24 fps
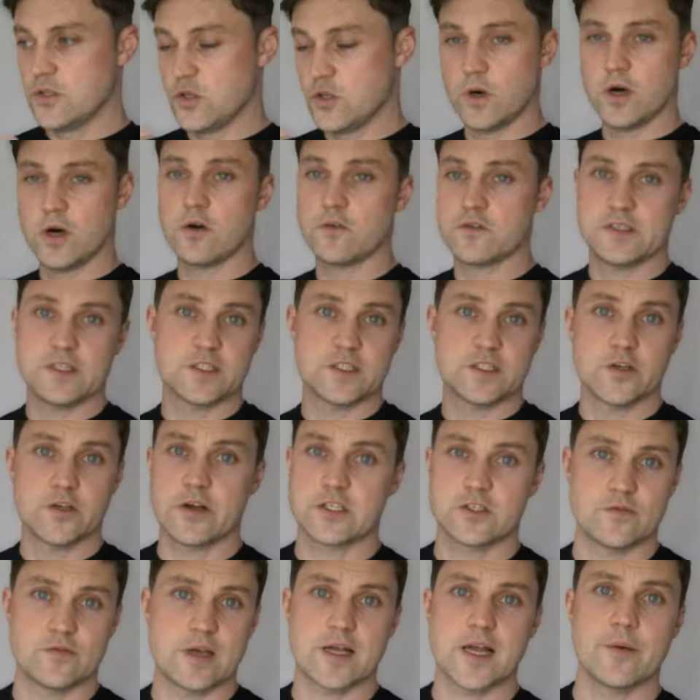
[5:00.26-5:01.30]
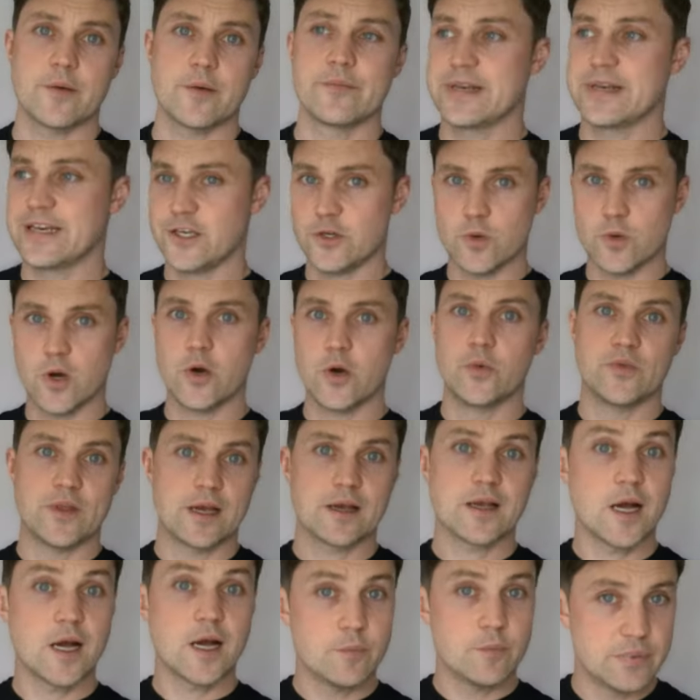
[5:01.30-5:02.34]
you are obviously the director of that company and you own
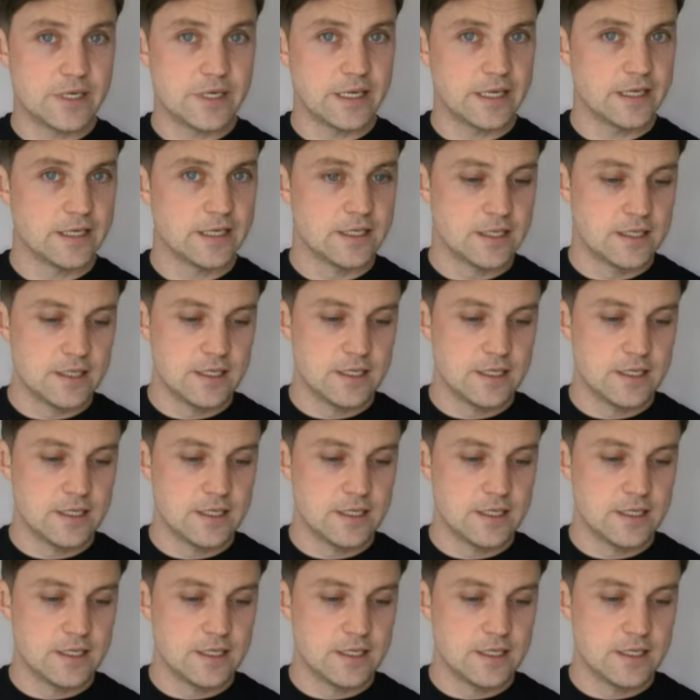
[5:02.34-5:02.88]
that company.